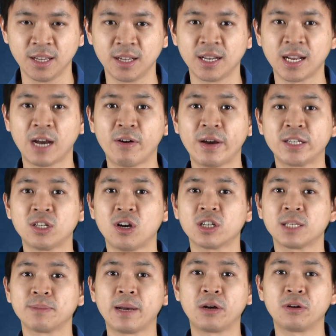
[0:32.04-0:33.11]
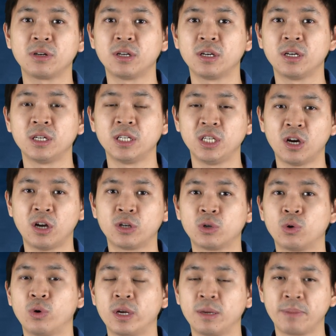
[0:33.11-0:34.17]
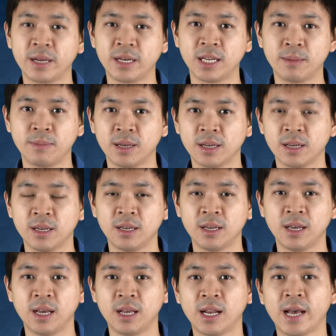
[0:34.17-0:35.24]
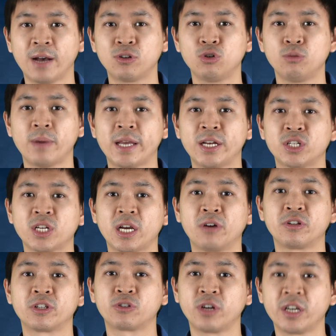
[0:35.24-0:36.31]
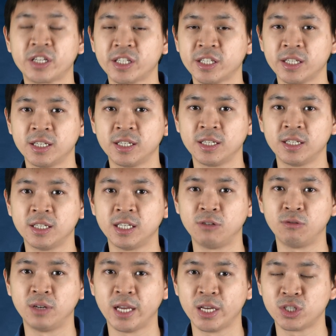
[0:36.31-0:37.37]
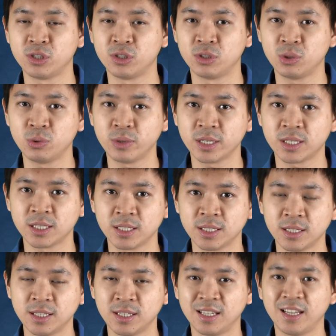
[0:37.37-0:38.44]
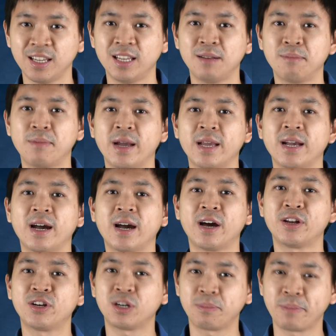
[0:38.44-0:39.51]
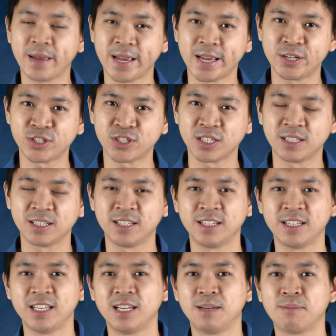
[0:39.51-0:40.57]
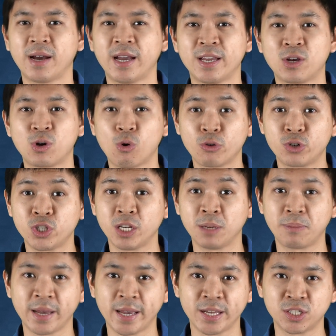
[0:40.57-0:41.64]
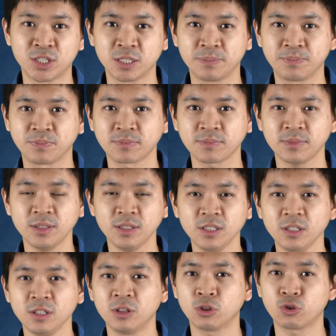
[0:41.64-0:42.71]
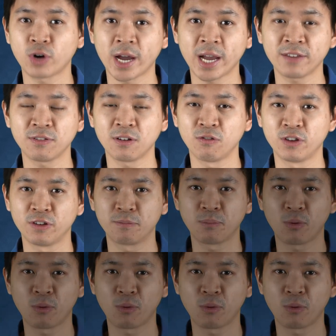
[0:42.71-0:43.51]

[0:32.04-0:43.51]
Now, I talked about the ongoing pandemic and how to manage our stress in relation to it in my other page, in my coaching page, Thrive with